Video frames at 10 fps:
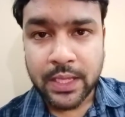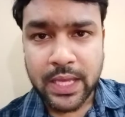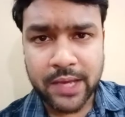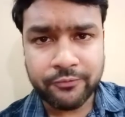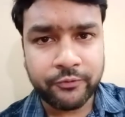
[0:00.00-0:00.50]

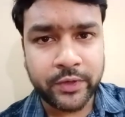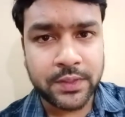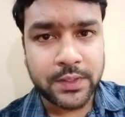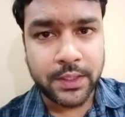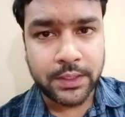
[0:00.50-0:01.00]

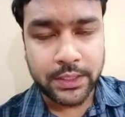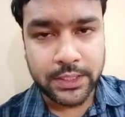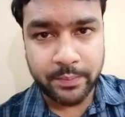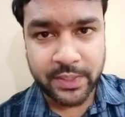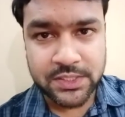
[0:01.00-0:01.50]
Everything he
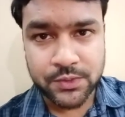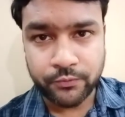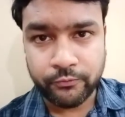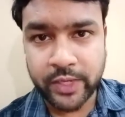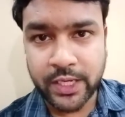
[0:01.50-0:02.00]
depicts
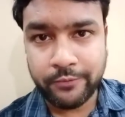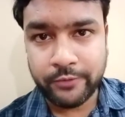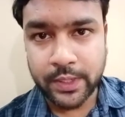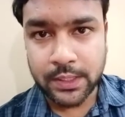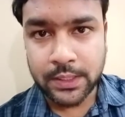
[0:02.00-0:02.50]
very
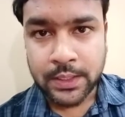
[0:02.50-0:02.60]
well,